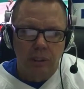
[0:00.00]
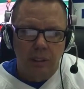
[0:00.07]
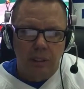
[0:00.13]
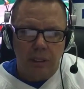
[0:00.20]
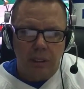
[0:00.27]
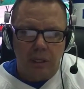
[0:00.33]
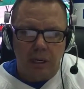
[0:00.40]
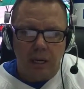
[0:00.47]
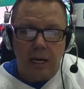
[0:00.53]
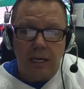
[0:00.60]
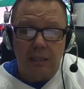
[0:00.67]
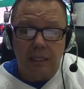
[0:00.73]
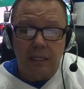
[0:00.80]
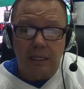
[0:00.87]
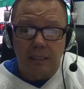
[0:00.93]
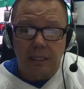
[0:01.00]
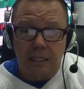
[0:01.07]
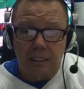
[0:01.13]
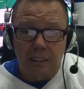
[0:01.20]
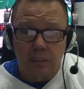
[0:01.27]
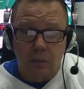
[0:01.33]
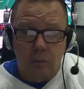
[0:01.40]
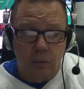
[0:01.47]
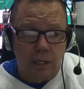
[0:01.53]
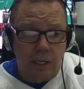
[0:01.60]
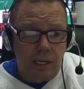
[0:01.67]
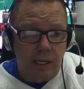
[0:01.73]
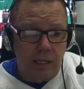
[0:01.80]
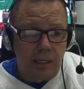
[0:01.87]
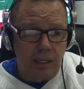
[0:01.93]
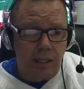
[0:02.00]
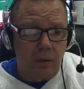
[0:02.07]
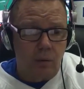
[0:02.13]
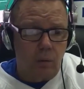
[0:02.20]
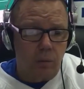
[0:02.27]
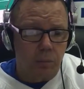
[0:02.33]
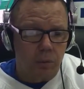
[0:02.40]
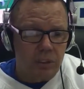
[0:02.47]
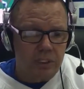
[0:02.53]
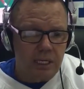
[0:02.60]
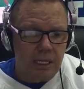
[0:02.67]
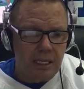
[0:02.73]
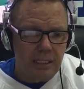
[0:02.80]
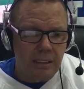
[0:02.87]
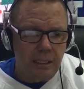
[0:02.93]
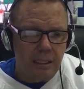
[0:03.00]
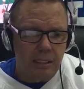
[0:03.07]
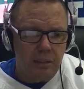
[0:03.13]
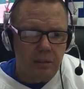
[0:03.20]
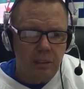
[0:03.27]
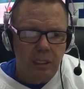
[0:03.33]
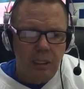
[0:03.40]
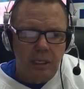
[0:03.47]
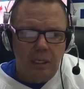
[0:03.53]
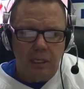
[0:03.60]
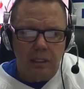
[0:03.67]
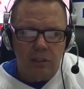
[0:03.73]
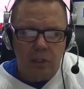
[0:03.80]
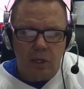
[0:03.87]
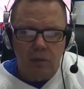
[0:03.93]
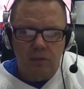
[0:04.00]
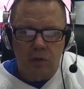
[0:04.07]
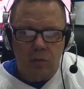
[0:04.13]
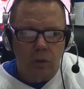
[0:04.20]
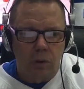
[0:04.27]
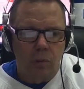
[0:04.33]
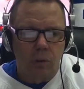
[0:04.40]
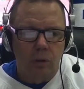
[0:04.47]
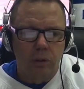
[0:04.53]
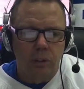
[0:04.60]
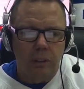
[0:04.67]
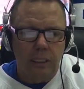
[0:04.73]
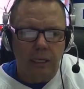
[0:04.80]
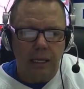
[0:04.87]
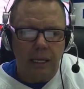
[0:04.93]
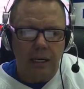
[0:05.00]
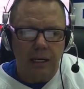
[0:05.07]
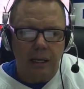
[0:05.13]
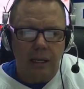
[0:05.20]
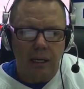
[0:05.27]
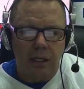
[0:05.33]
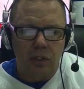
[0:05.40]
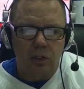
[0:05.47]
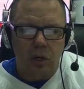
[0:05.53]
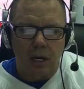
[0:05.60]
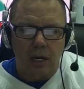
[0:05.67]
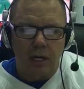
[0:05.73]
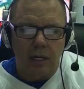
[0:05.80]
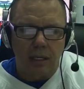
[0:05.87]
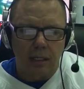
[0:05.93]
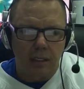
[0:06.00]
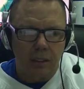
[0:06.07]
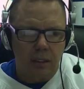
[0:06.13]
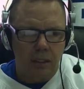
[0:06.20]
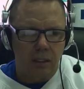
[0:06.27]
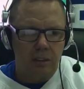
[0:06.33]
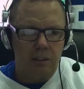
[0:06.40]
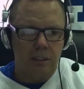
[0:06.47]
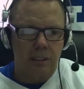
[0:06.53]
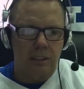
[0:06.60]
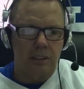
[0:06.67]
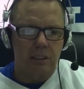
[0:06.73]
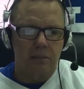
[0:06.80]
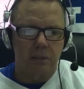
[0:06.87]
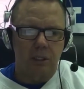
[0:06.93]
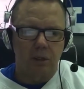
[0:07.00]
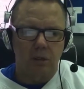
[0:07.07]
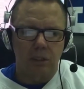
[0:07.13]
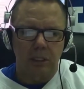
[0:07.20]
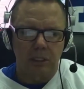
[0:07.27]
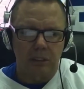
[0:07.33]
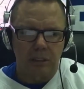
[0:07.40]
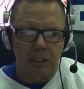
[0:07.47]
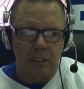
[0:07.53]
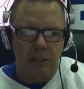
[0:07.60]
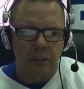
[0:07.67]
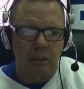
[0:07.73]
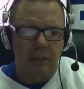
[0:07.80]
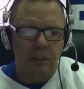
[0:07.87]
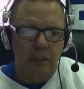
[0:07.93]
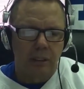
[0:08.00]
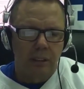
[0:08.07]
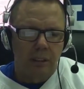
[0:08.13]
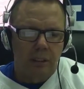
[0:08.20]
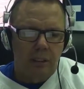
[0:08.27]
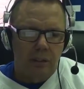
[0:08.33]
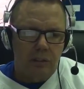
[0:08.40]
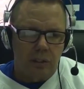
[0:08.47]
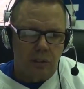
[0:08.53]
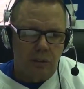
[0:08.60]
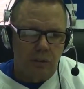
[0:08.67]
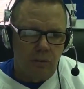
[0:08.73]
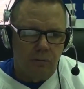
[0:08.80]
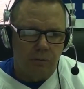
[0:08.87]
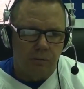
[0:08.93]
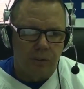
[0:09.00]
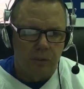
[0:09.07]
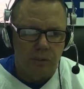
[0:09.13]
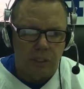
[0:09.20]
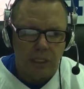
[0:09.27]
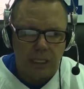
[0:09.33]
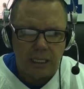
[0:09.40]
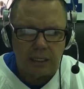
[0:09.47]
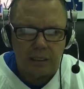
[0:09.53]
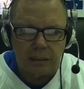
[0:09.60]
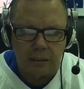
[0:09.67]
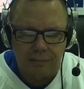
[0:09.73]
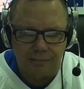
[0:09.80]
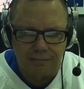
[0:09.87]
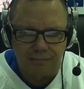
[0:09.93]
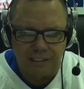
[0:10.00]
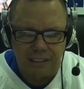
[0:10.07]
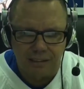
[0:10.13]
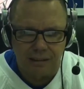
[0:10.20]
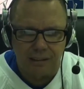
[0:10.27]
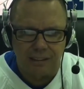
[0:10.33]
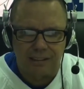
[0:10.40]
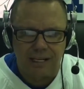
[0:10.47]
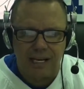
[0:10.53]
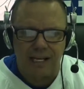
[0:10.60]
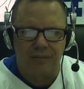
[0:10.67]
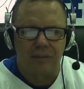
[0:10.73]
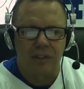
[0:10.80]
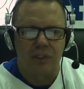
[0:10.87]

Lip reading: I think that's the way we're proceeding now in terms of what we're looking at and trying to get some other things done. So there's a lot of, it's kind of a,